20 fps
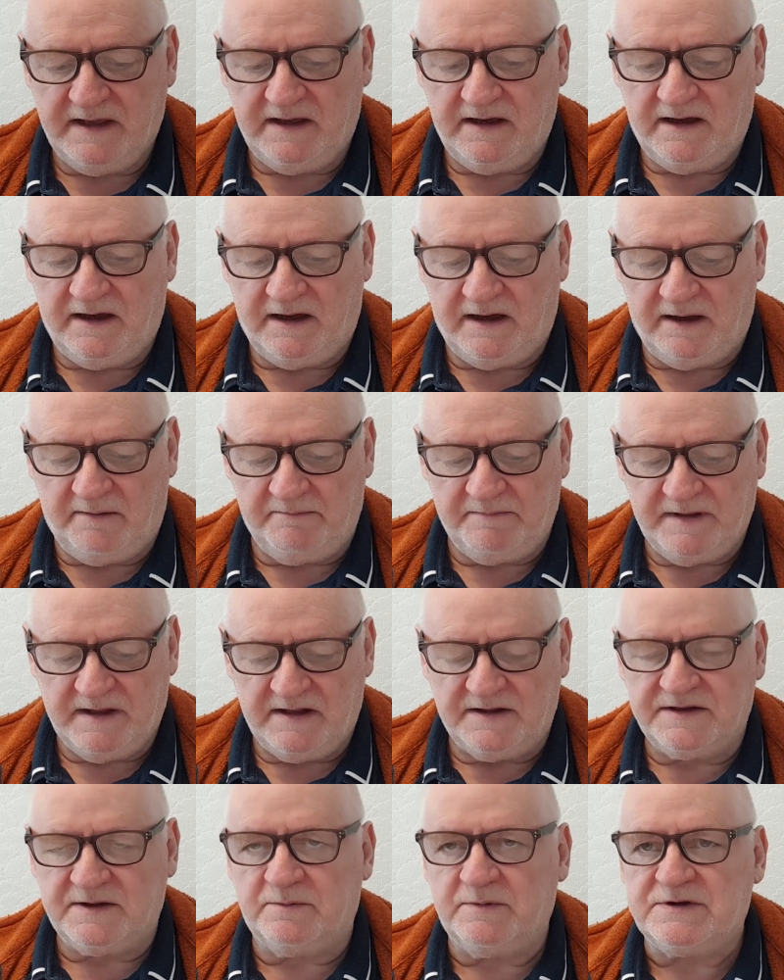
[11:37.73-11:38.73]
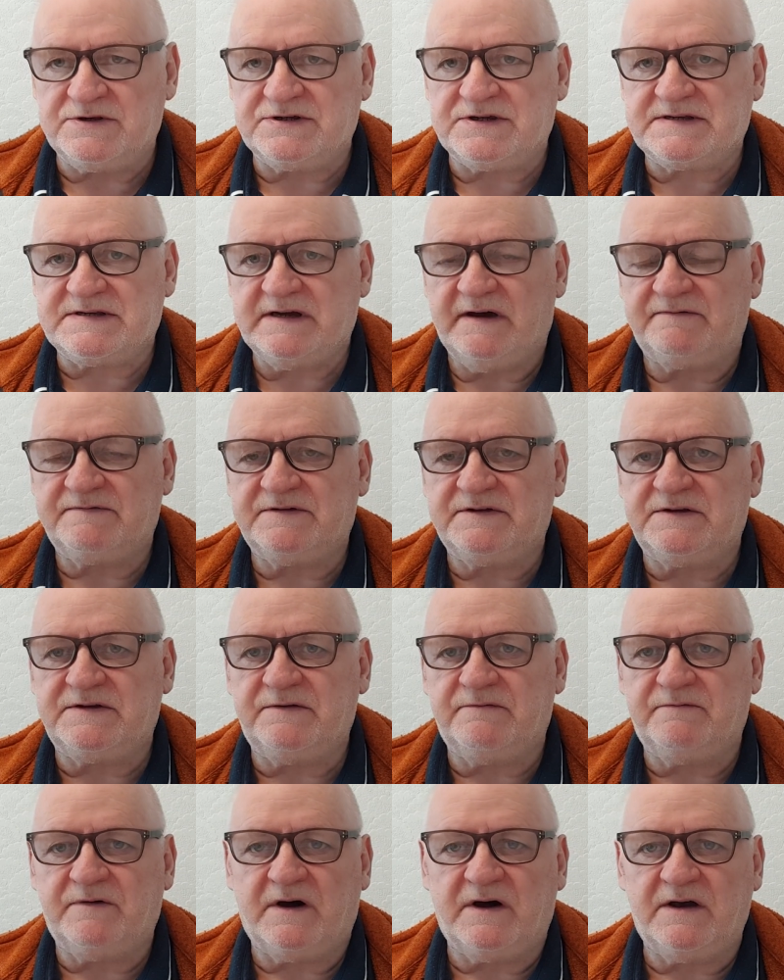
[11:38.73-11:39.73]
that we just have to
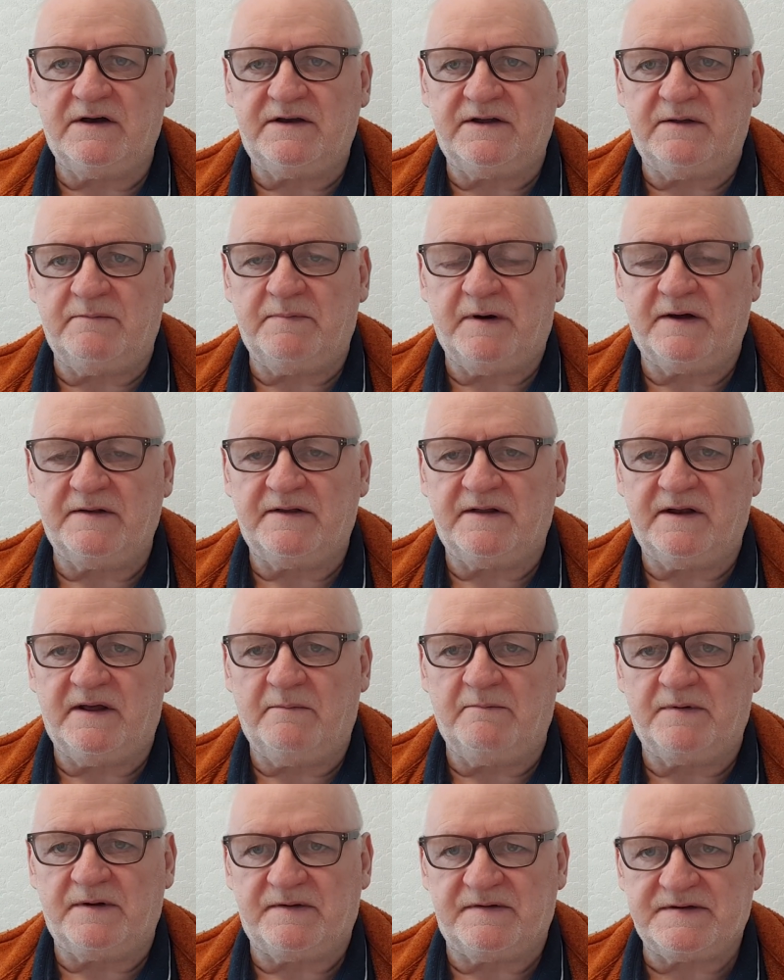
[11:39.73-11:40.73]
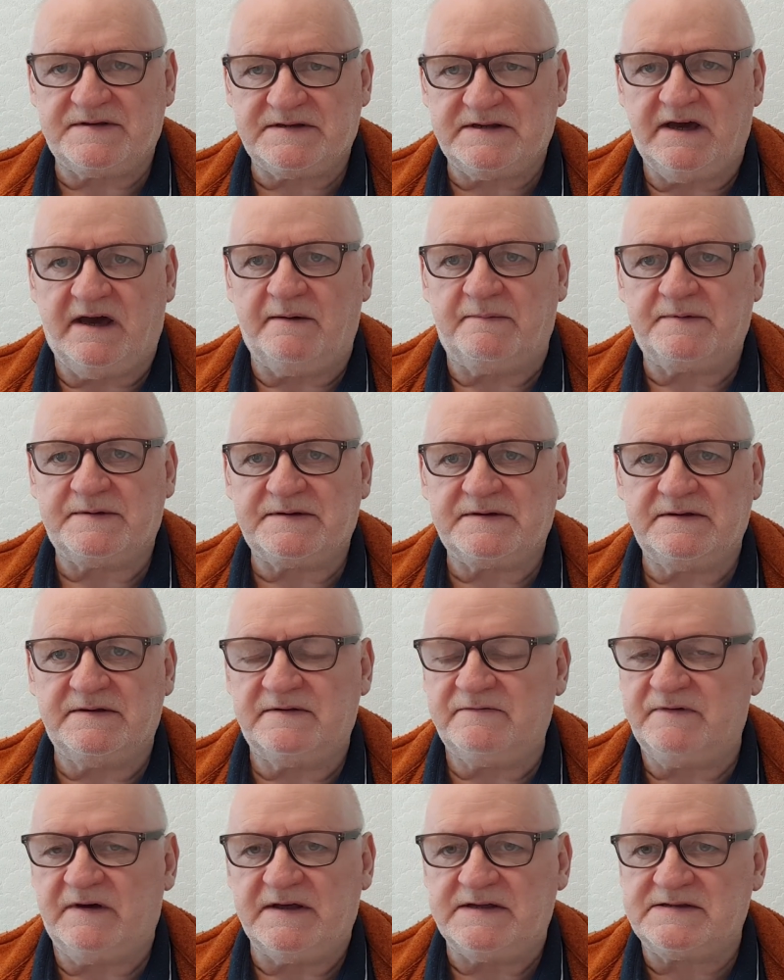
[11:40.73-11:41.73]
divide it by the number of steps. It's
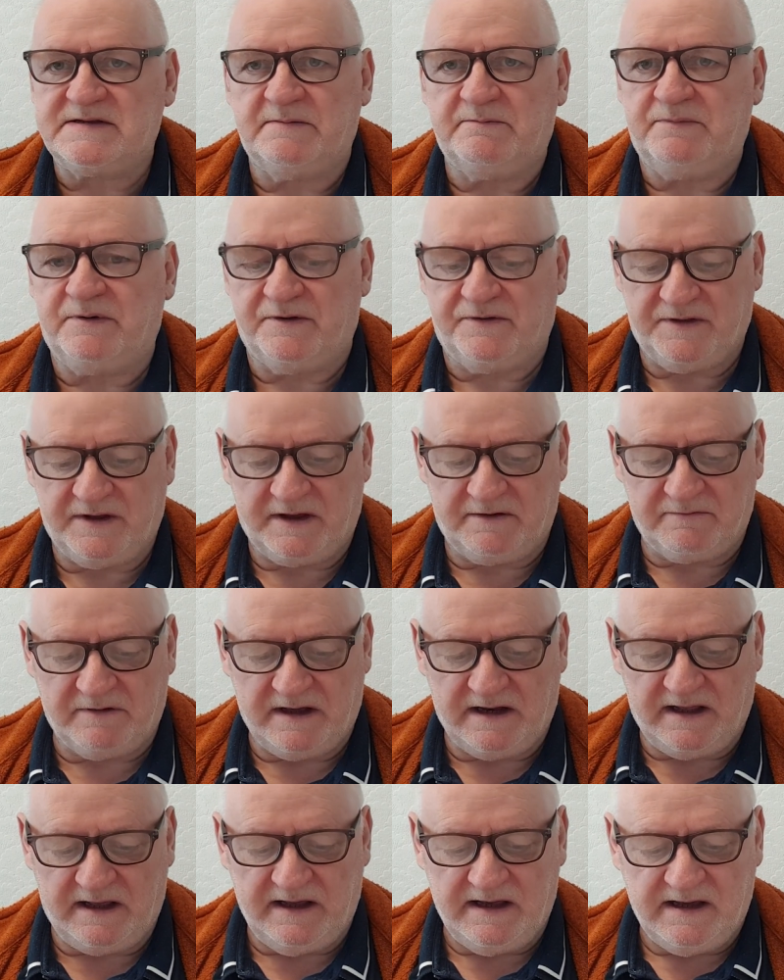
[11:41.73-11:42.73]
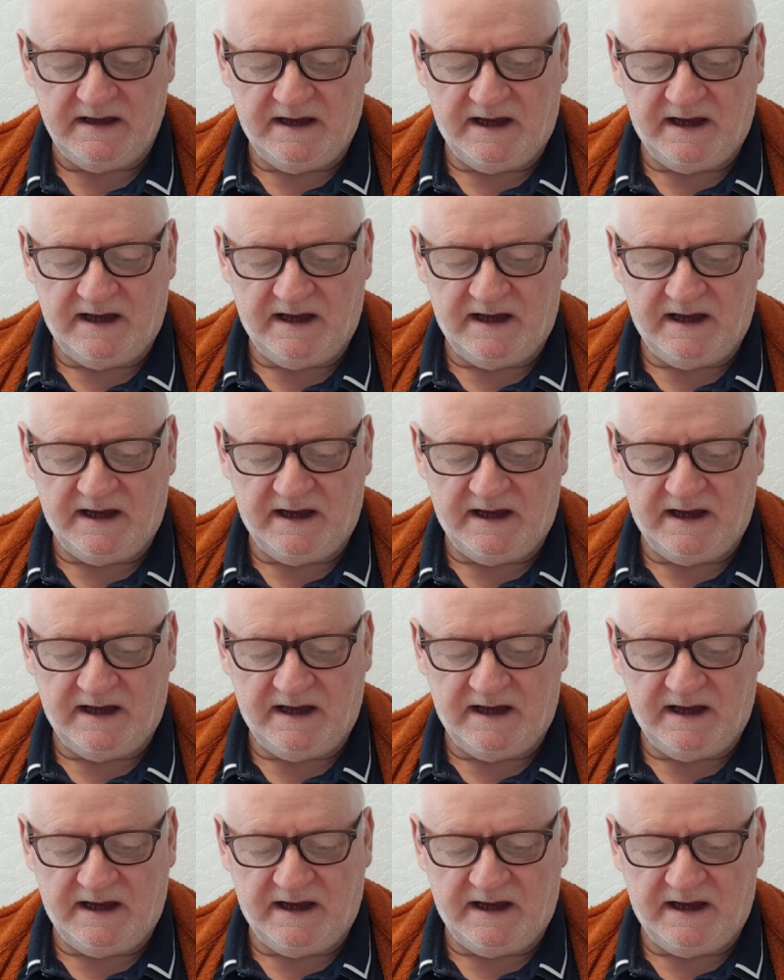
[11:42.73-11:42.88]
a very simple thing, really.